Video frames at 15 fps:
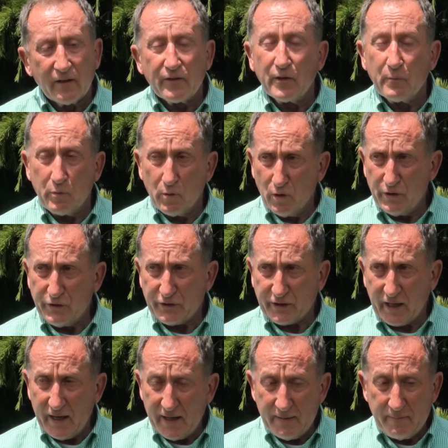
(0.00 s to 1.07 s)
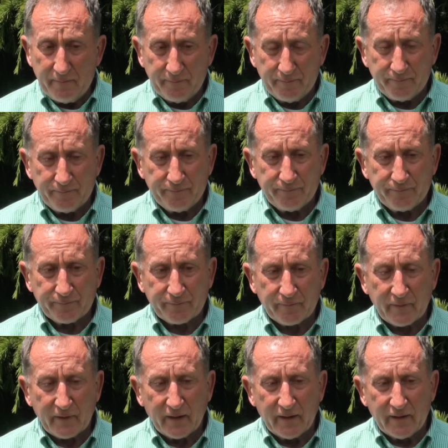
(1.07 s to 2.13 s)
The boys came.
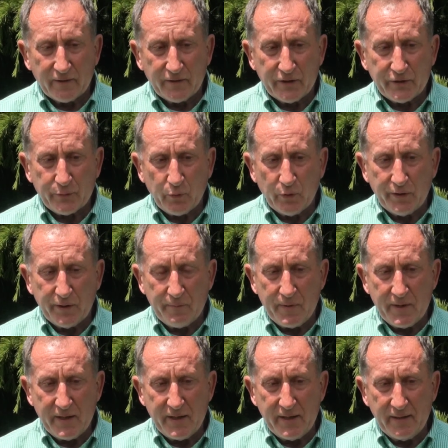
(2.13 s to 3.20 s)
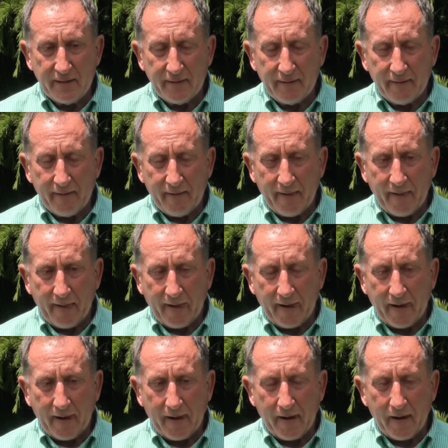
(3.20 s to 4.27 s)
This would have been
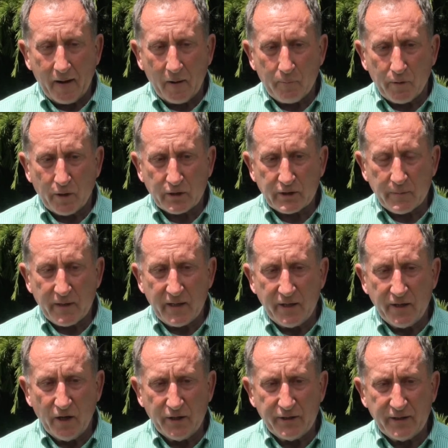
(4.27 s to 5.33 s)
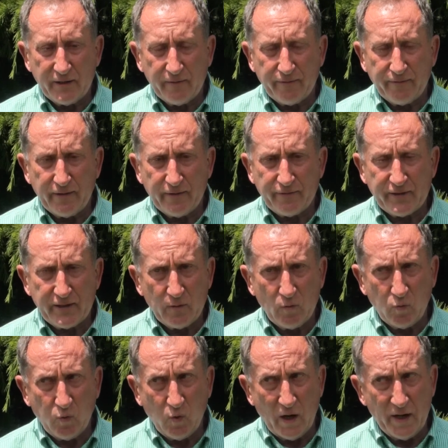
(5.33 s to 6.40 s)
approximately
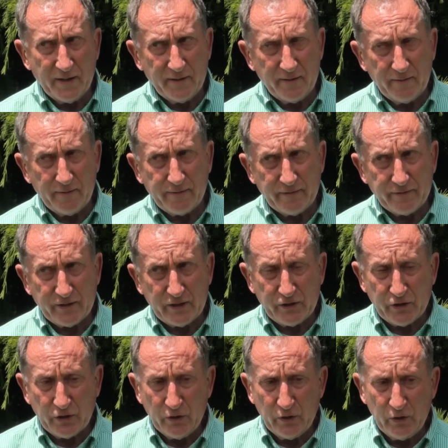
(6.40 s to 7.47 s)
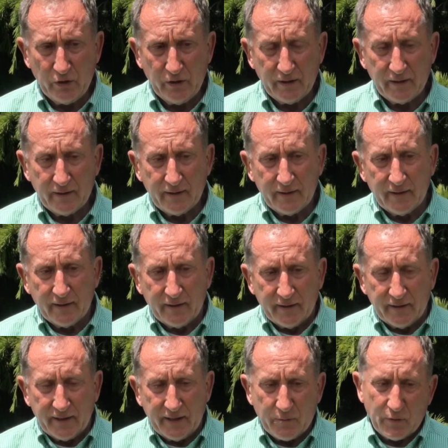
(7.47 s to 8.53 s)
1951, 52.
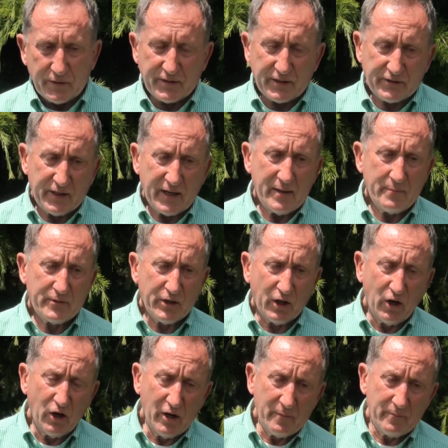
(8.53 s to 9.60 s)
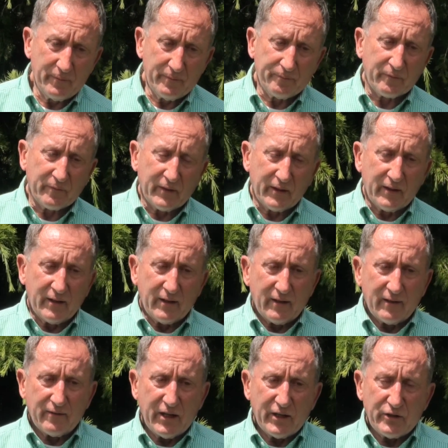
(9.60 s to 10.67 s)
It was the same time
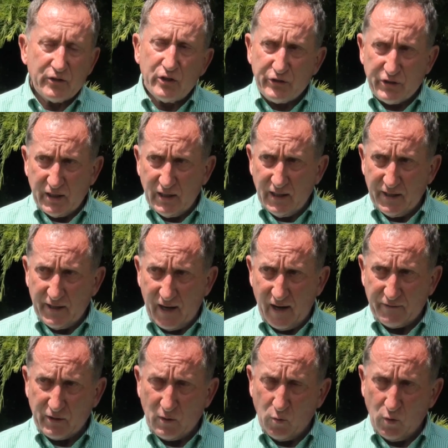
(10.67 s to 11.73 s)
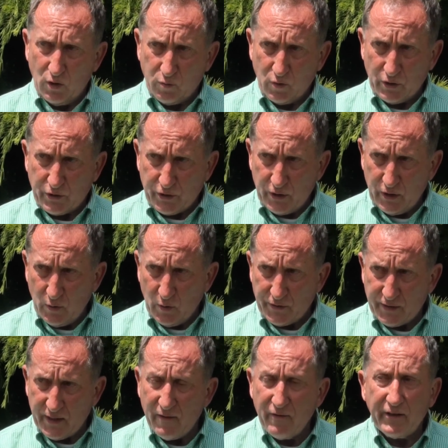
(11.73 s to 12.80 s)
that New Zealand after World War II
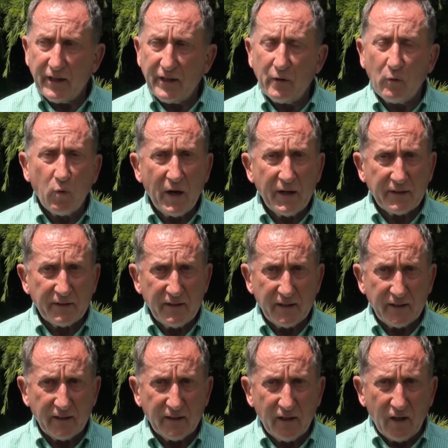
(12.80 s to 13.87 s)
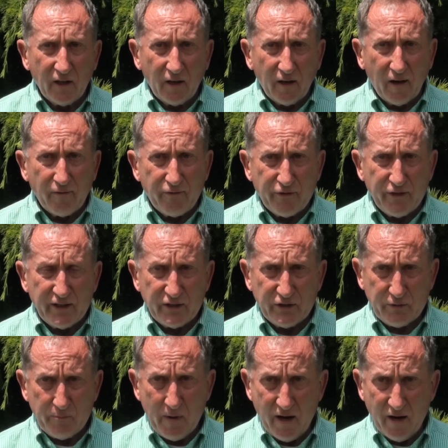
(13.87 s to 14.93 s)
was having an awakening of
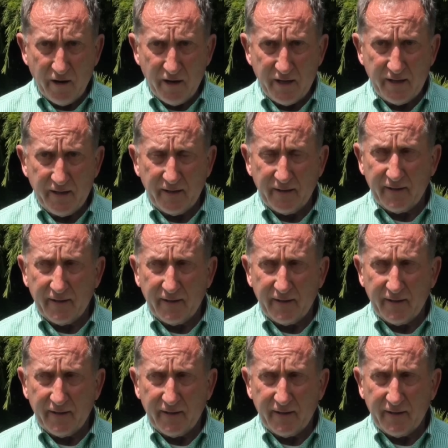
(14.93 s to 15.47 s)
things Māori,